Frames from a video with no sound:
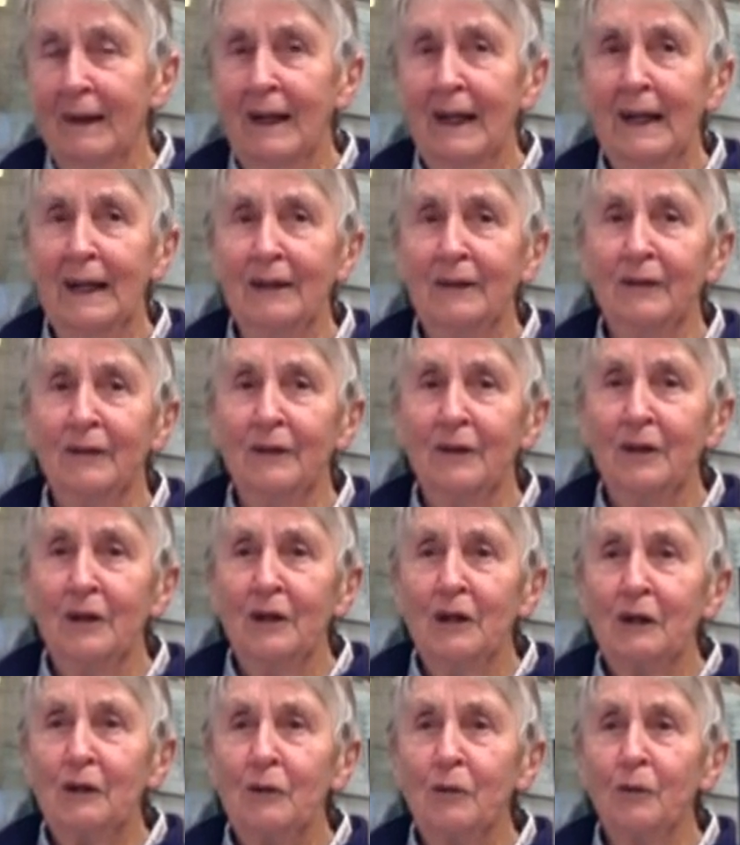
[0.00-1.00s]
And
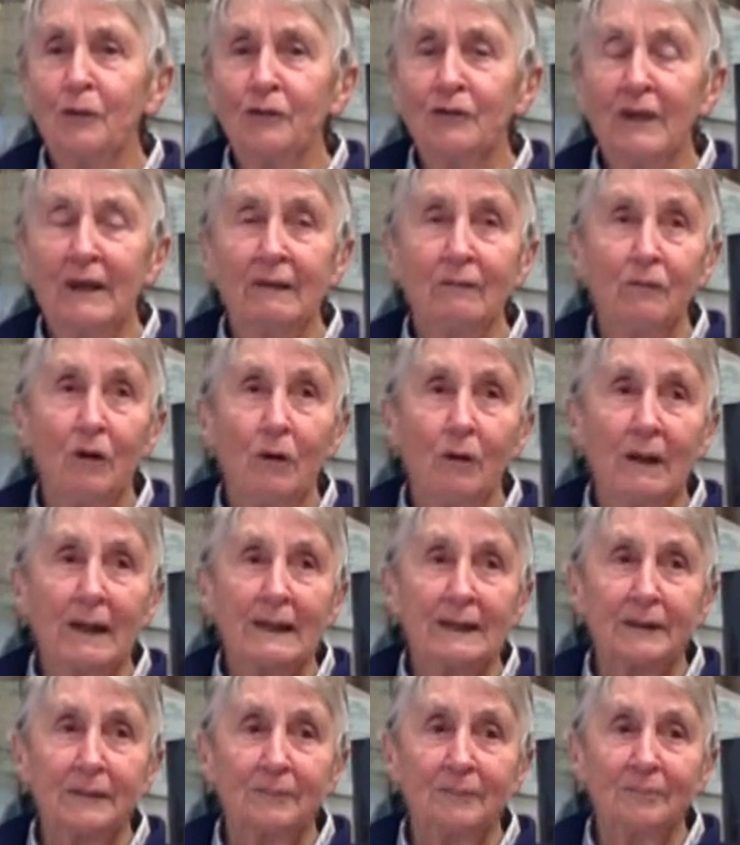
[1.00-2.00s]
Corsair Rock
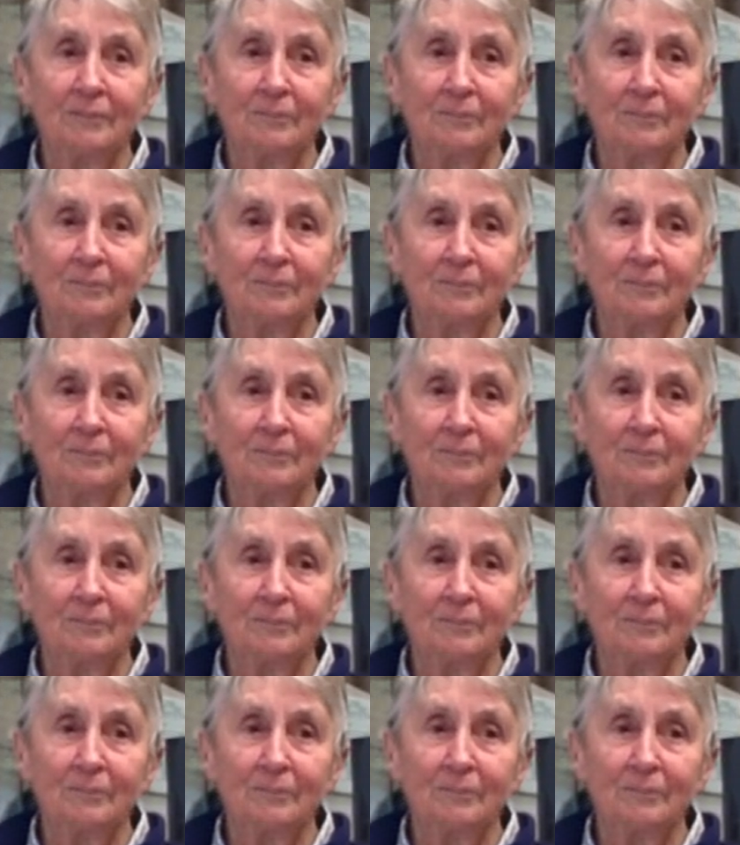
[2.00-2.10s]
has